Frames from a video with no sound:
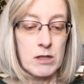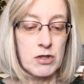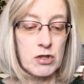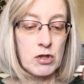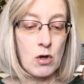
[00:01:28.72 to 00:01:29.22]

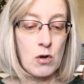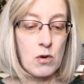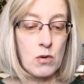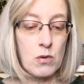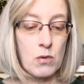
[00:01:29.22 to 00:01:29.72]

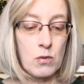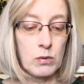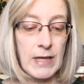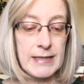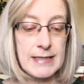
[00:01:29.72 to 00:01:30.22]
So
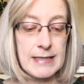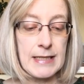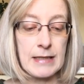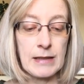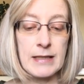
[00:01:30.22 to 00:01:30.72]
let's
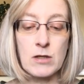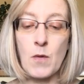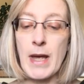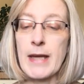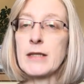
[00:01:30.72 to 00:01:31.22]
see, let's
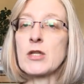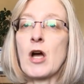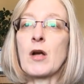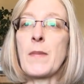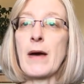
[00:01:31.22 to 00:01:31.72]
go ahead and
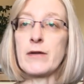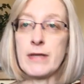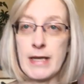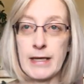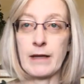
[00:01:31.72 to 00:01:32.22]
talk about
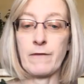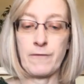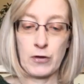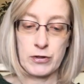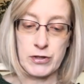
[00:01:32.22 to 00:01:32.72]
knitting
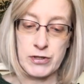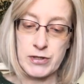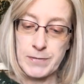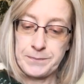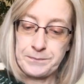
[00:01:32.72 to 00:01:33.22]

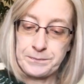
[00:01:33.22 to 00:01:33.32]
first.